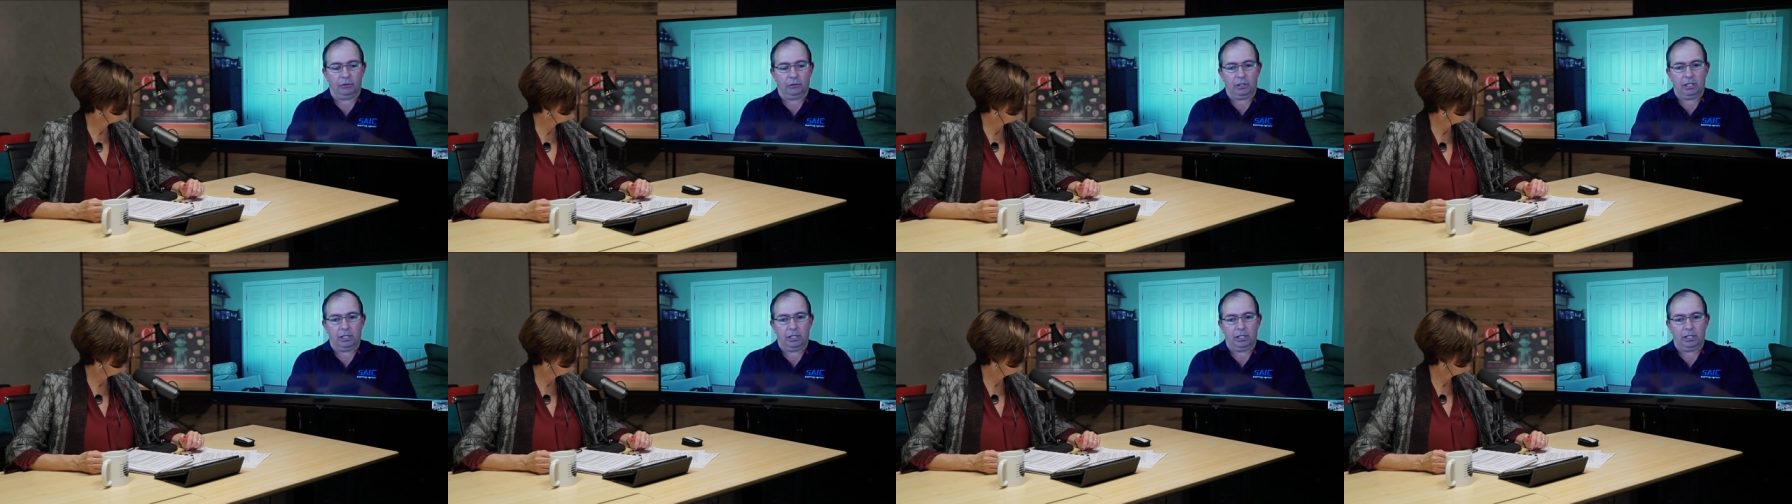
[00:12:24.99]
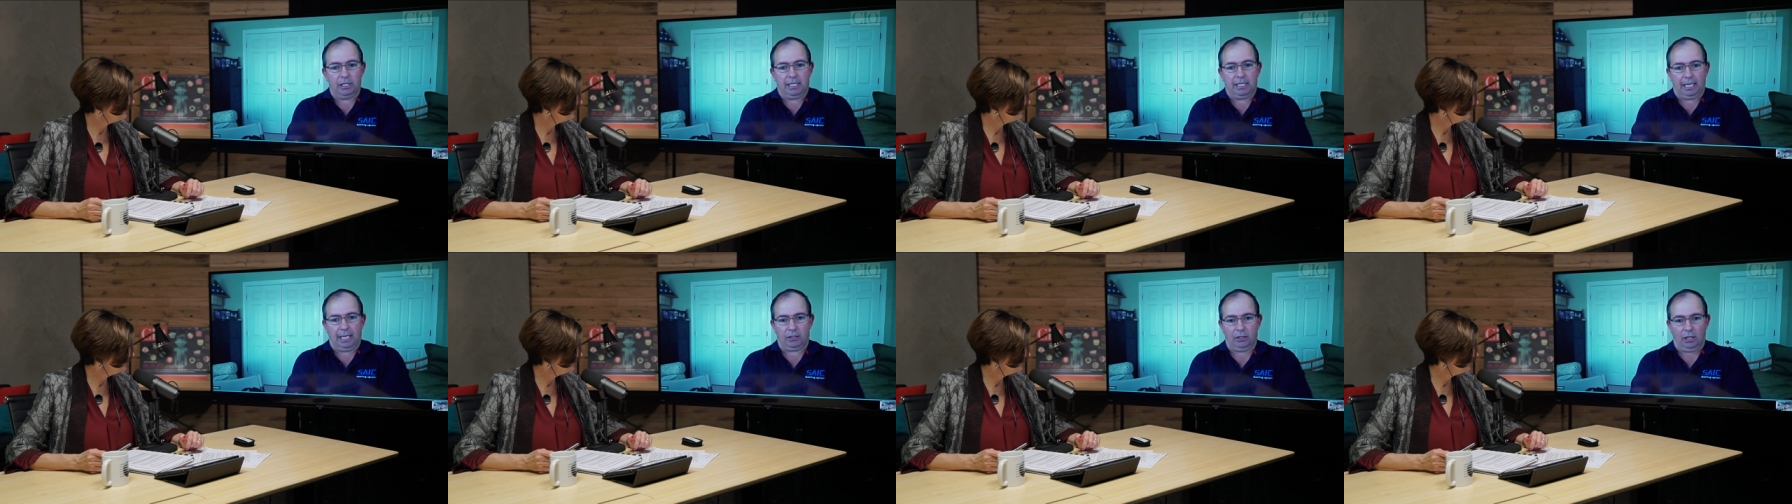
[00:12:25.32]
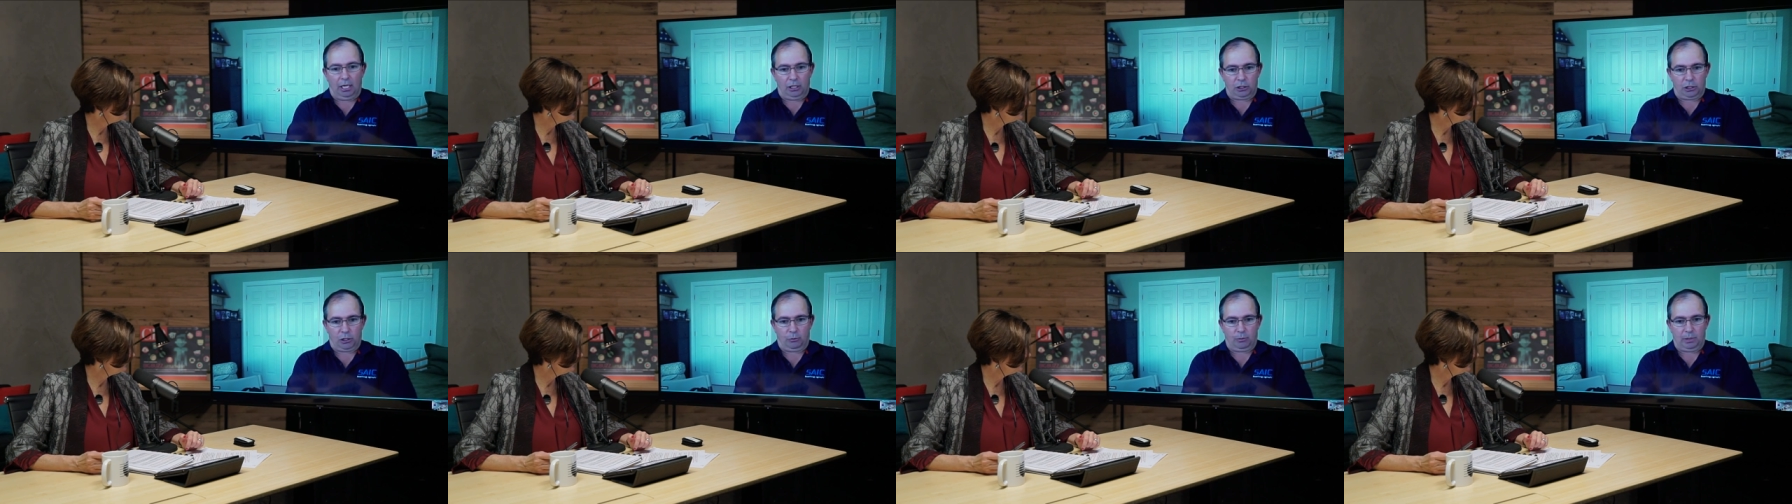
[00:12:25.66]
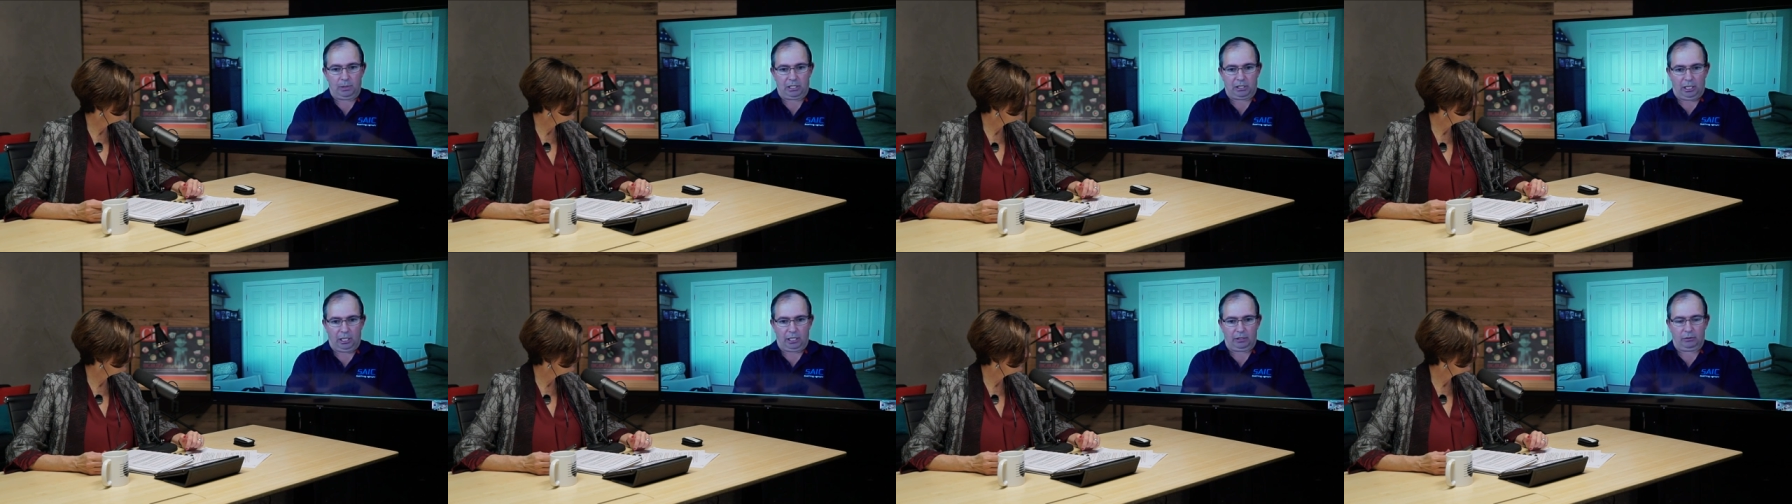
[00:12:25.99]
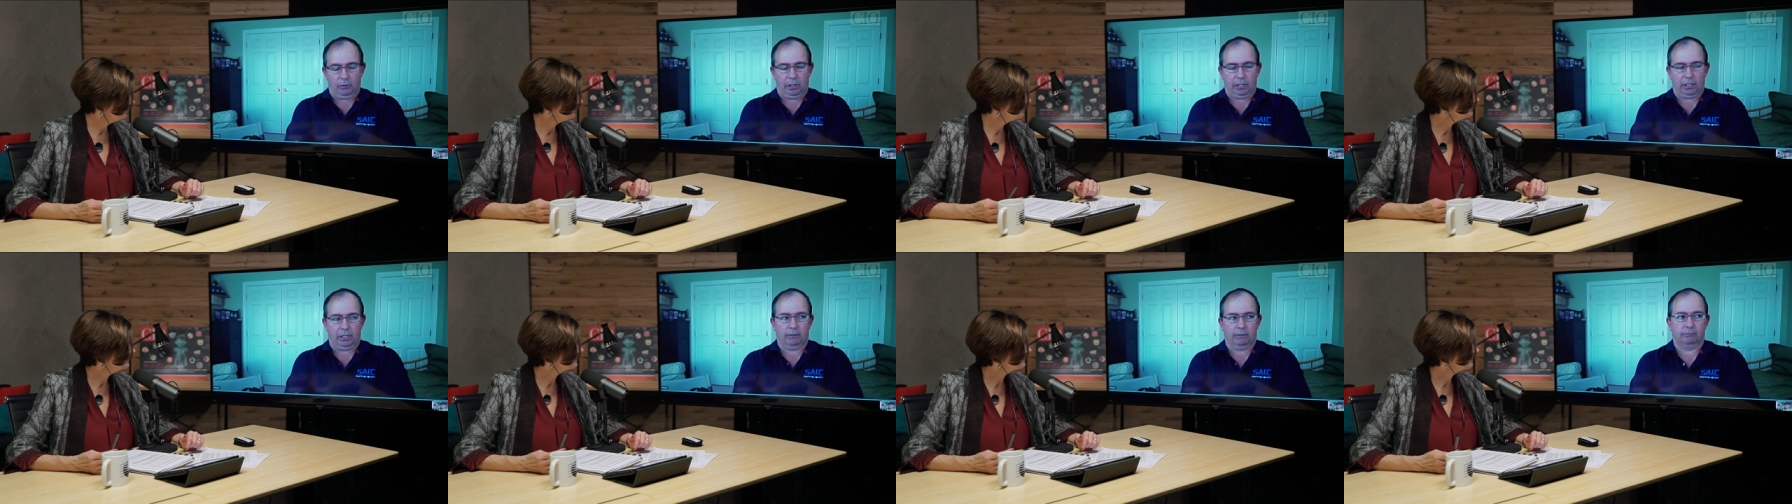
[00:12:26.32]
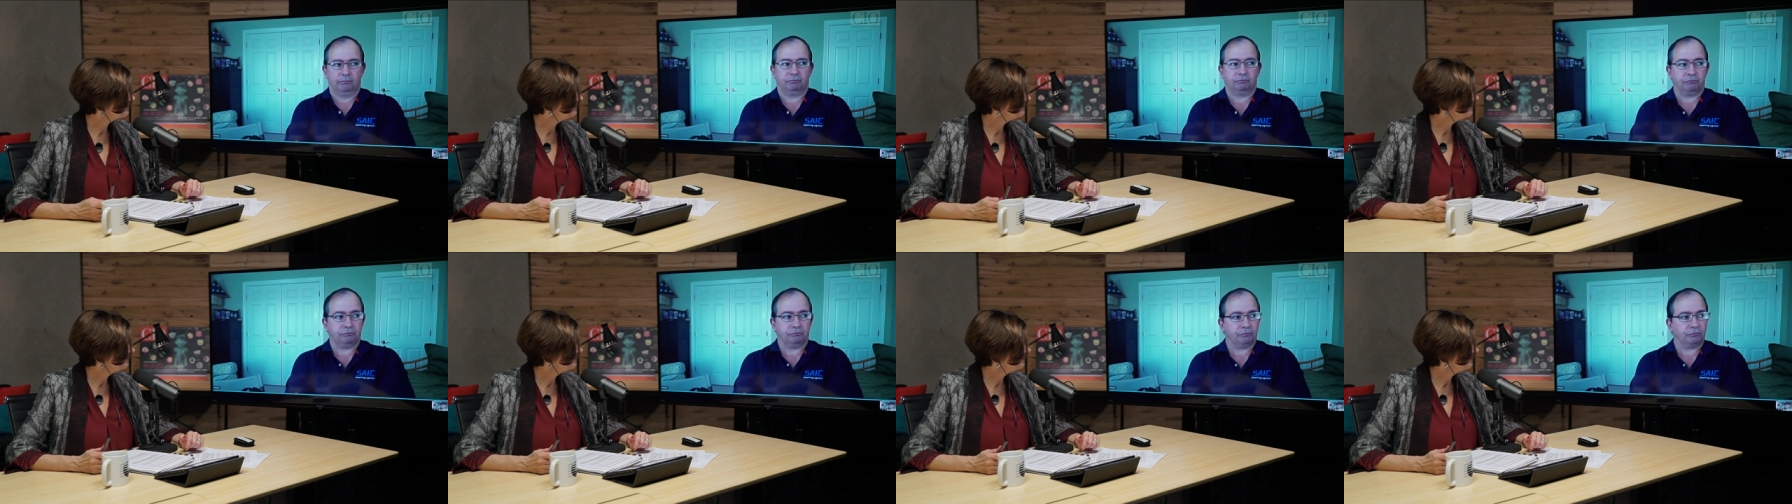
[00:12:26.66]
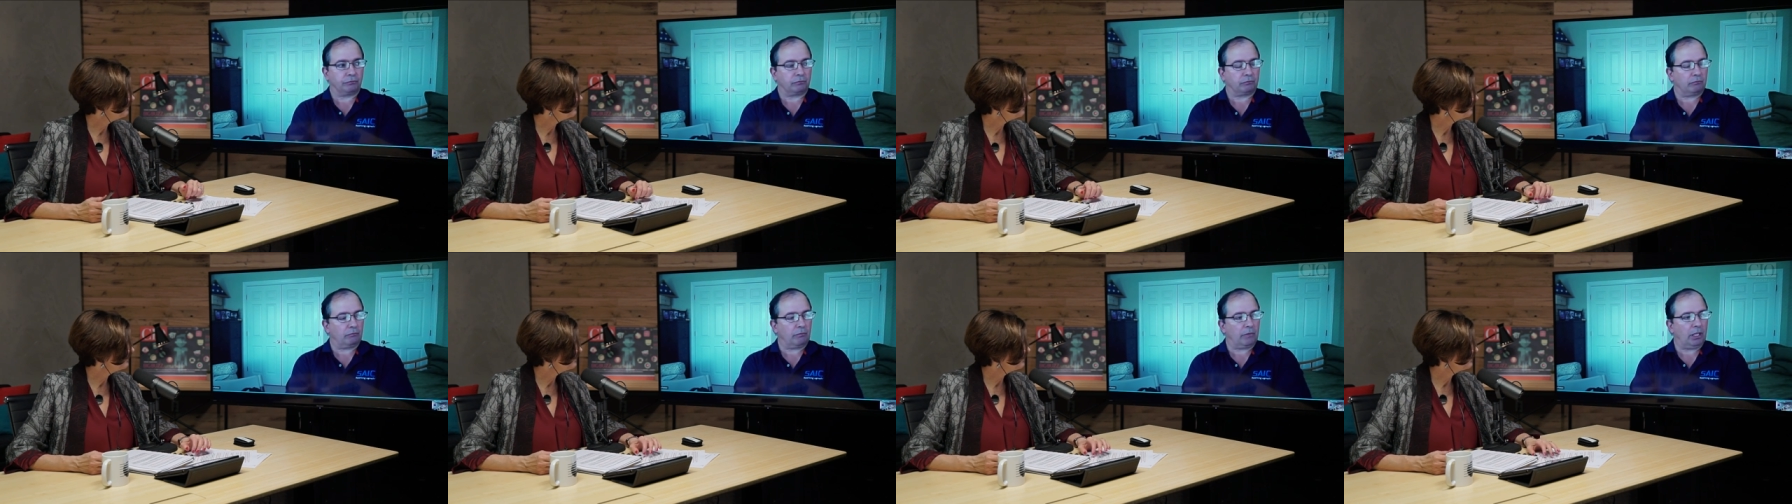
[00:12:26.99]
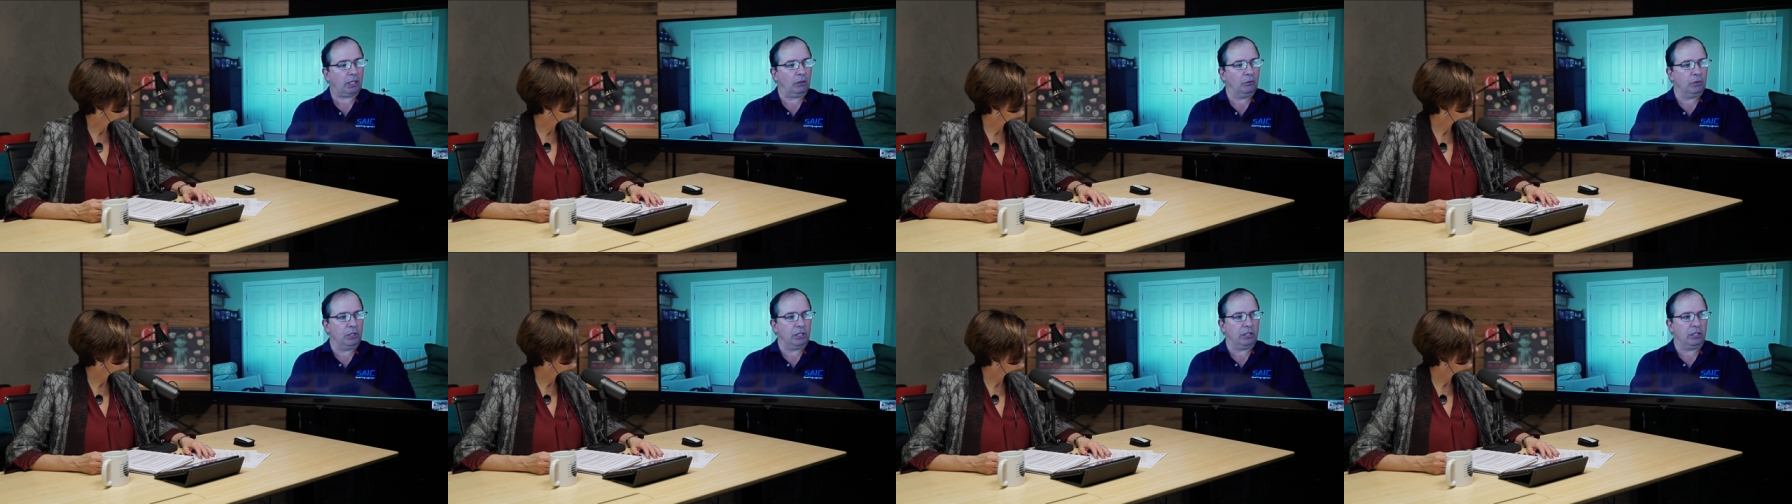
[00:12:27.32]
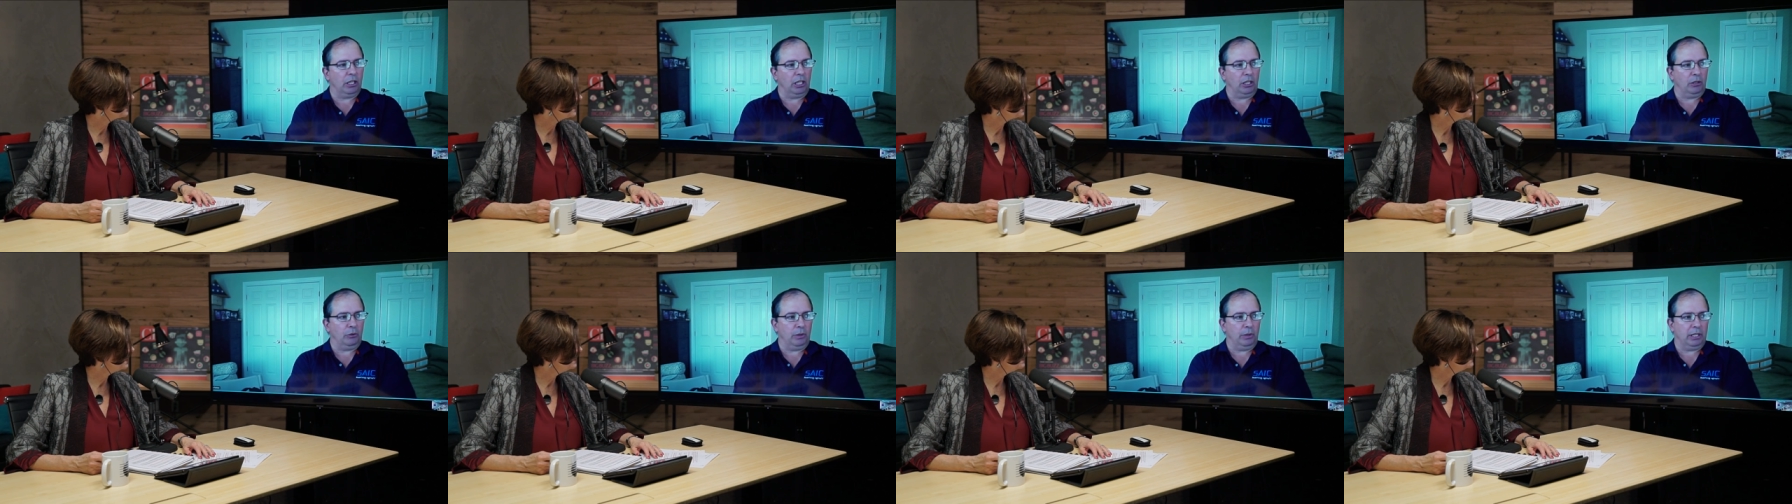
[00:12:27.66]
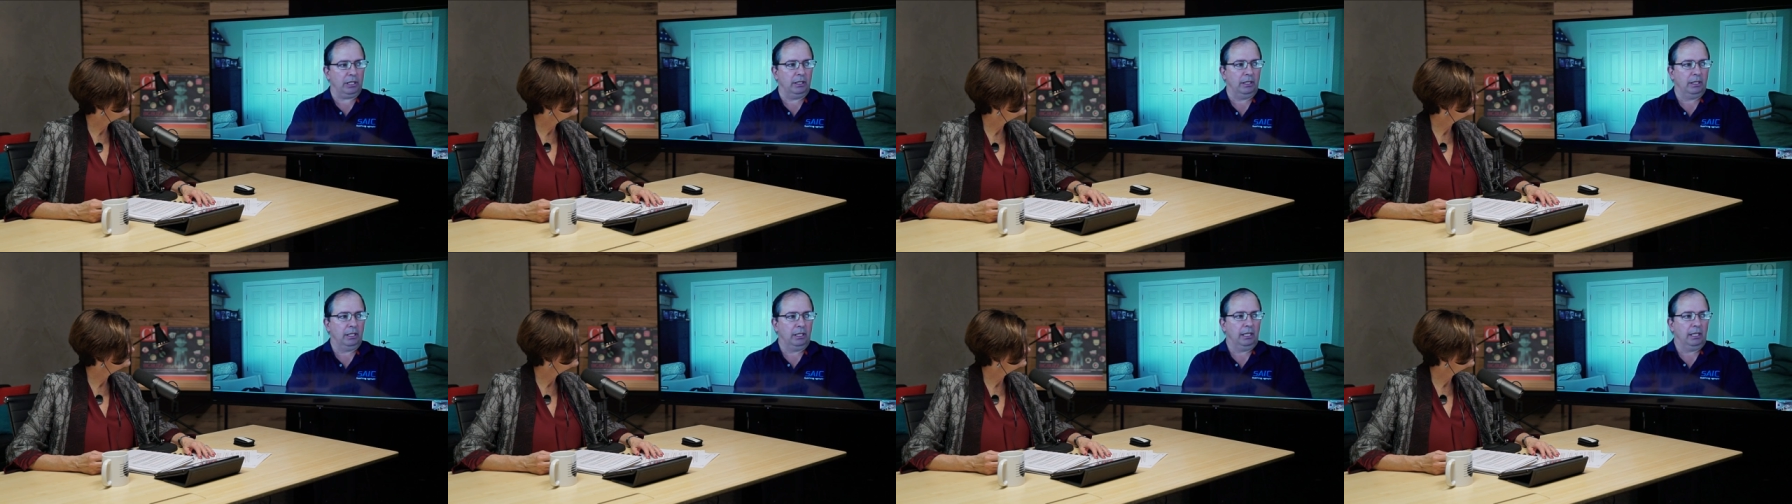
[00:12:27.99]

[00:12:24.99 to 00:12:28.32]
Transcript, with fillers: to the technology we started with, we started with